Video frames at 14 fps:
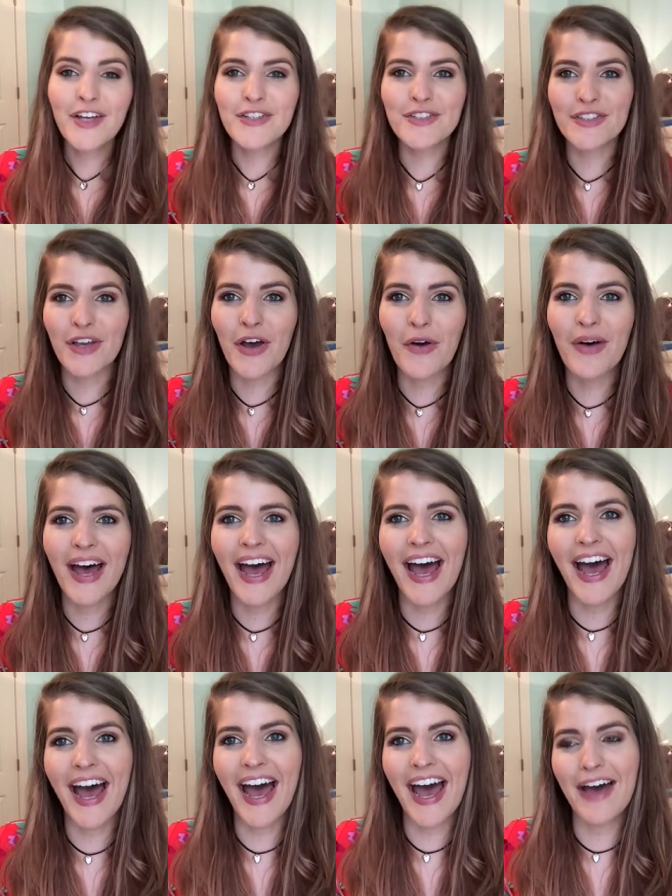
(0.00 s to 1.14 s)
So
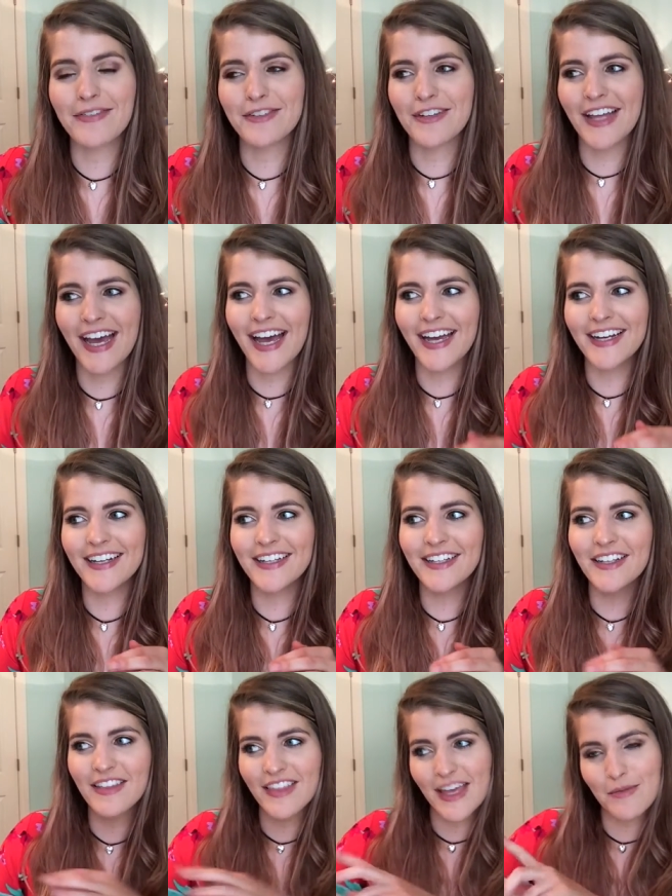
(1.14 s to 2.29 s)
after that,
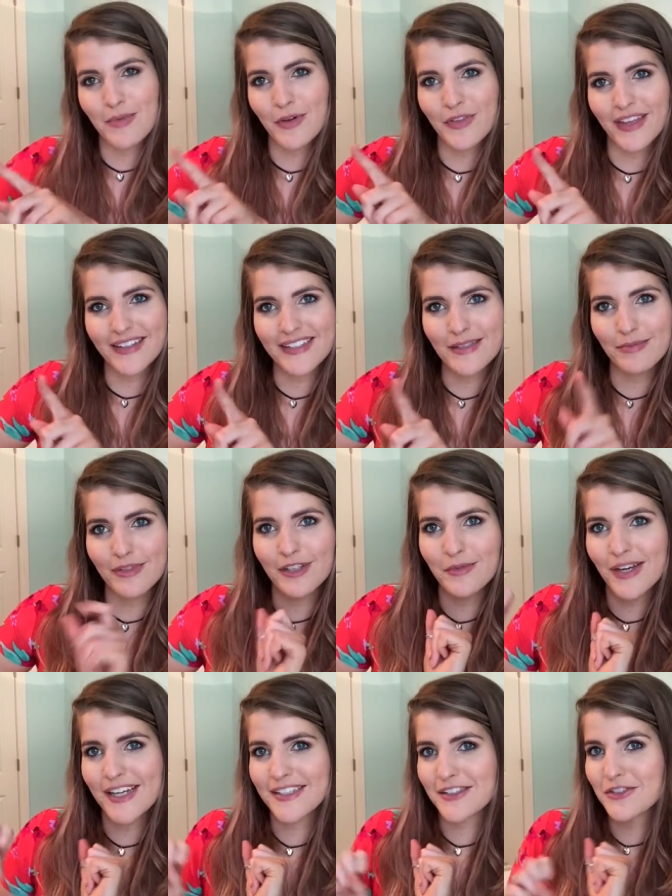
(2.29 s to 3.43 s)
they both like split
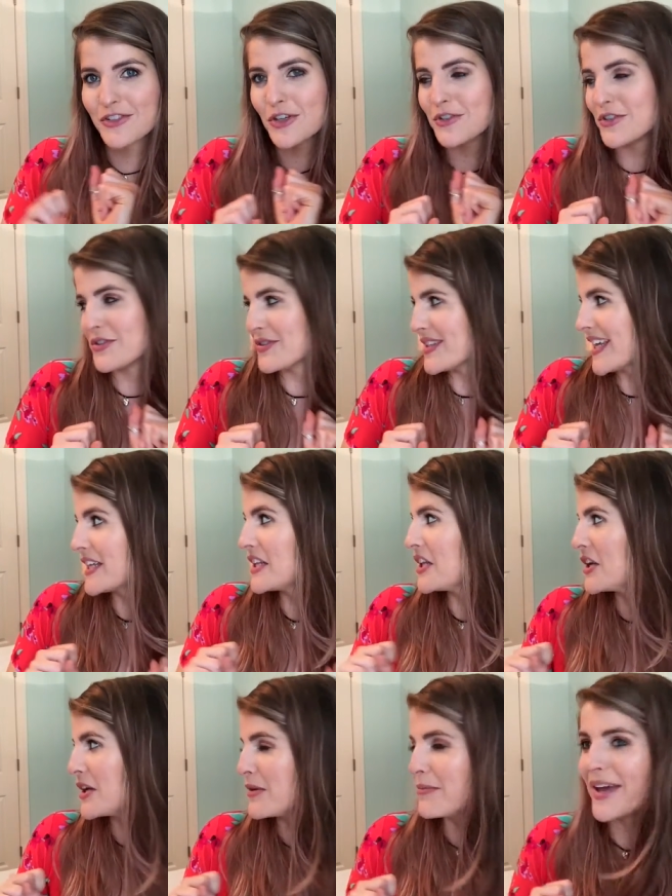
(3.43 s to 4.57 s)
ways and JoJo's like
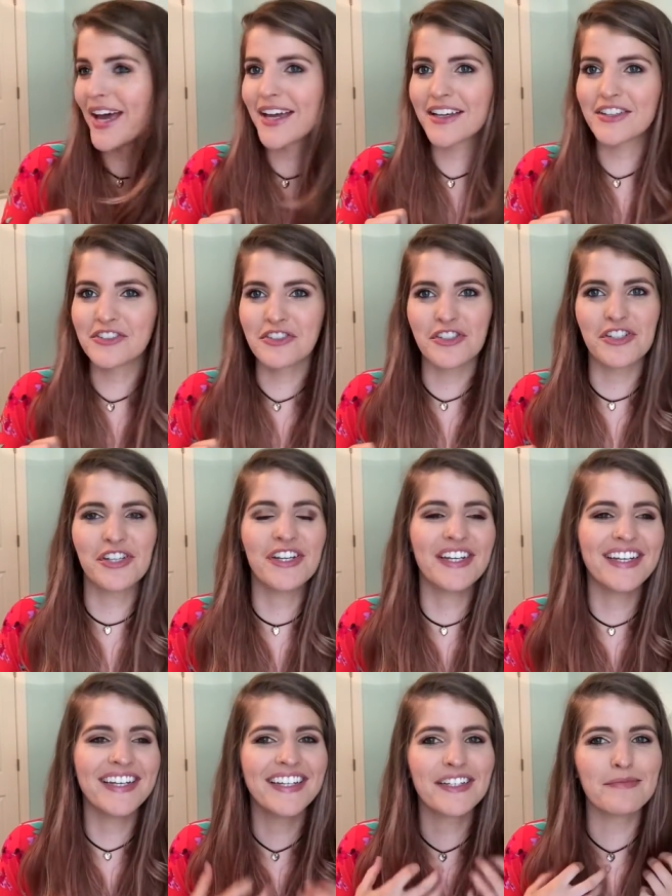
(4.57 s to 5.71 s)
looking back and
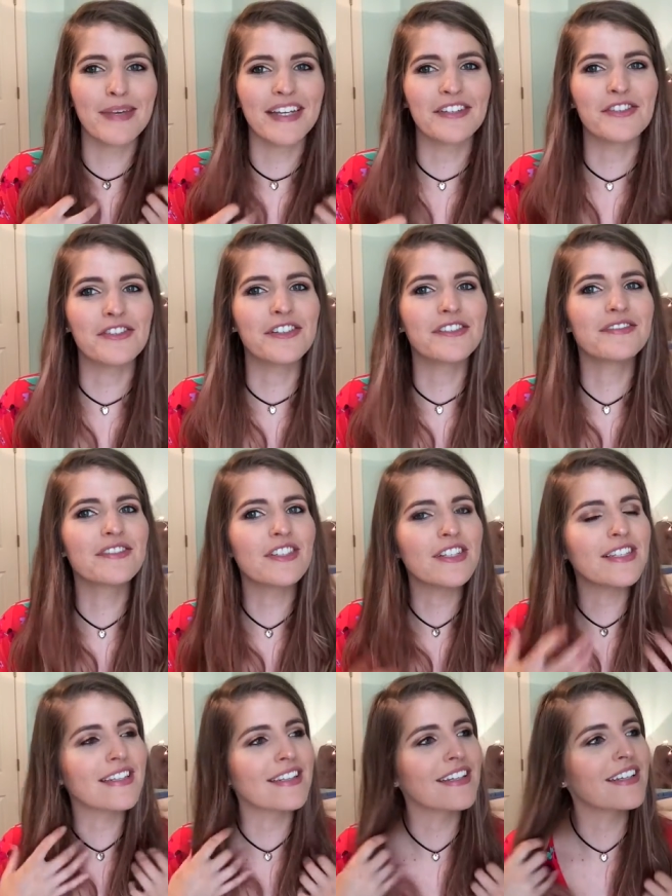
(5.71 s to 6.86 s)
she making sure
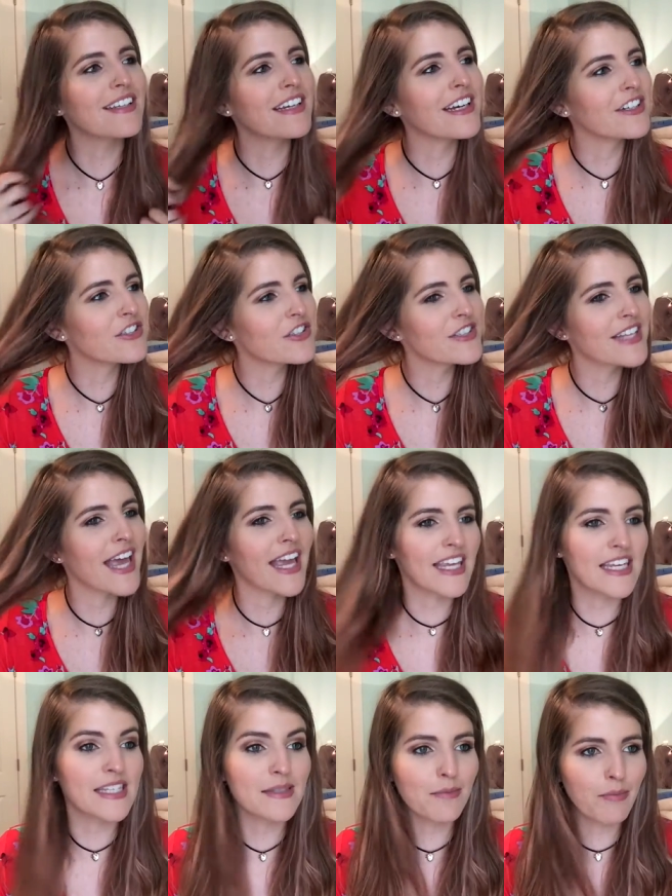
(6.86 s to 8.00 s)
she's in the clear and she's like,
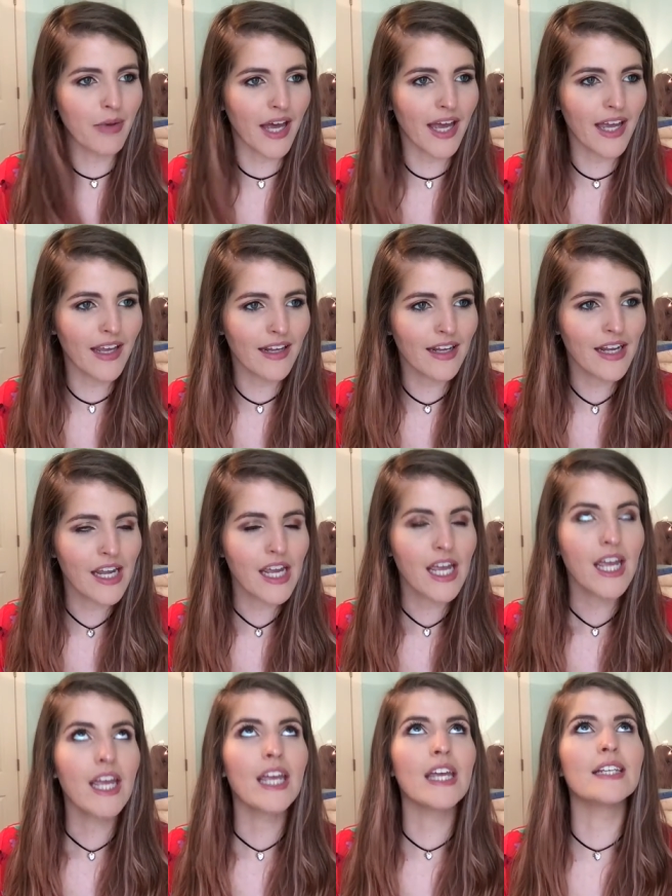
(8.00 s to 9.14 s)
his butt,
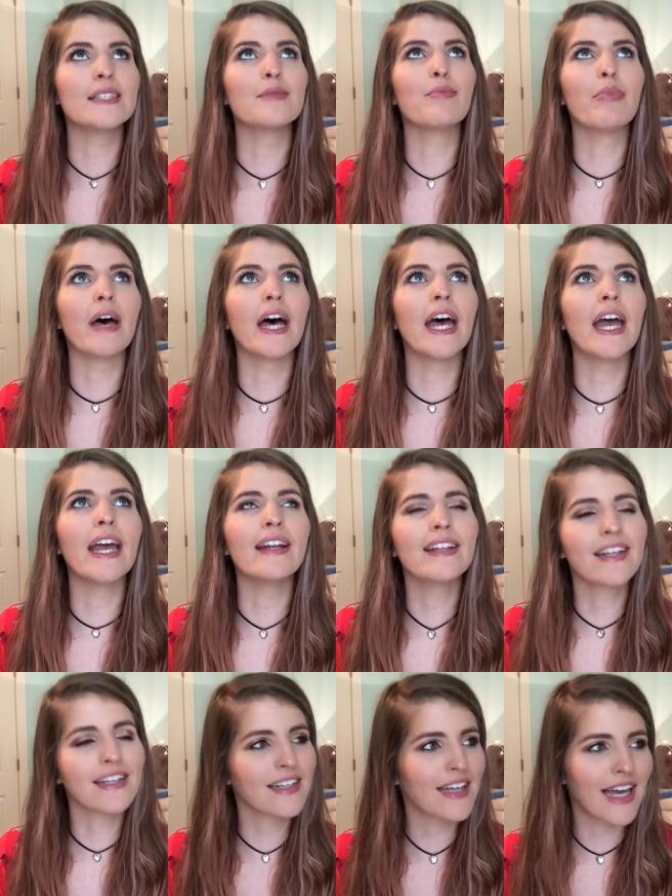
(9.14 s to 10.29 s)

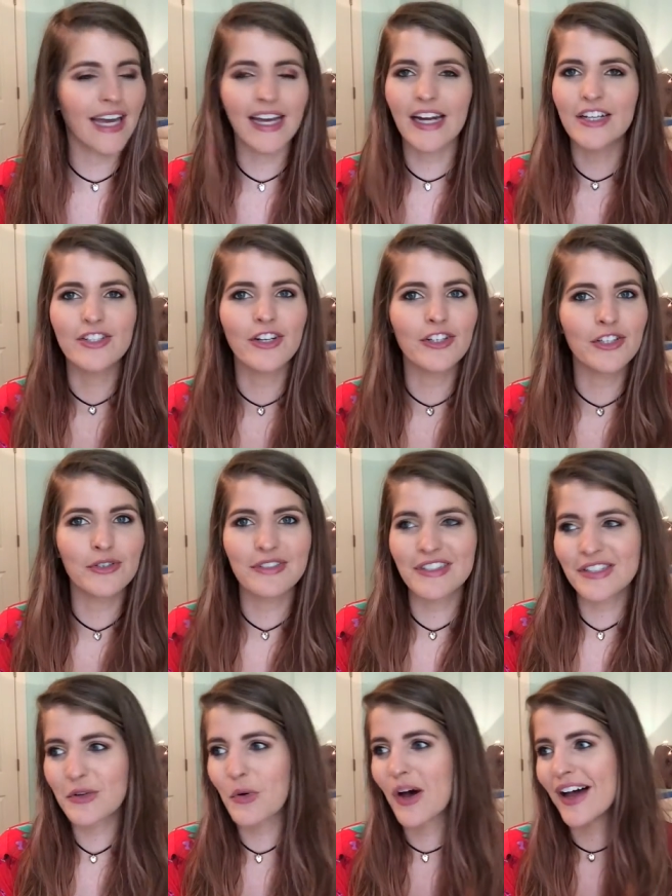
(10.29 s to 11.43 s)
I gotta start doing
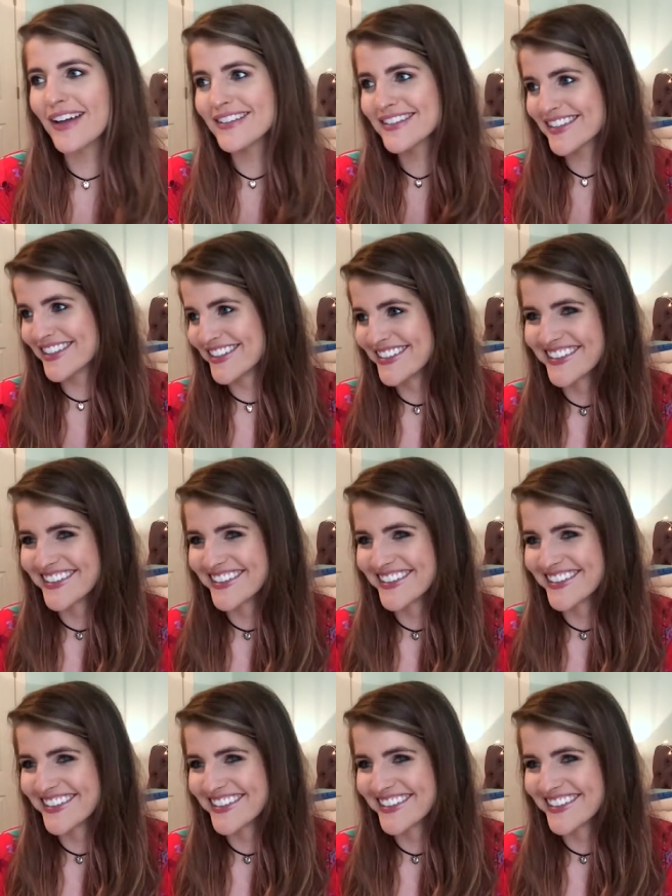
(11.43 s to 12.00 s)
squats.